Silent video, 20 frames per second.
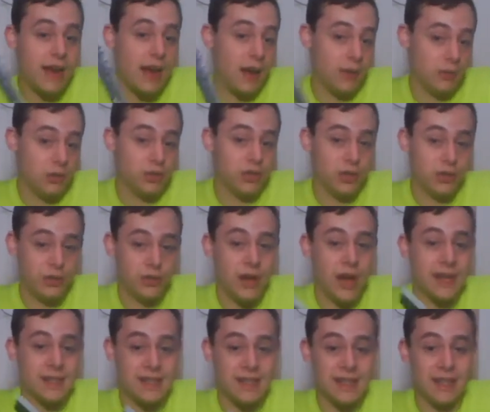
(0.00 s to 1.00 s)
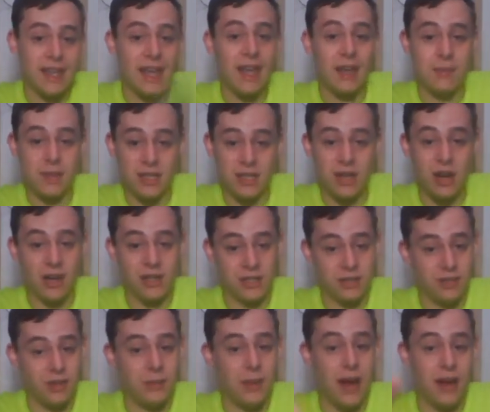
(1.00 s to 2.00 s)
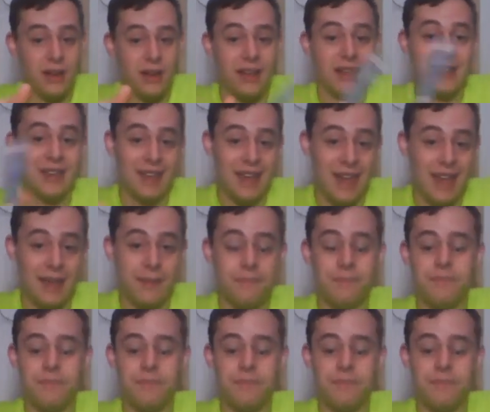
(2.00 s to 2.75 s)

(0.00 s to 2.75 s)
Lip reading: I will show you guys in the game and talk to you about it in the game.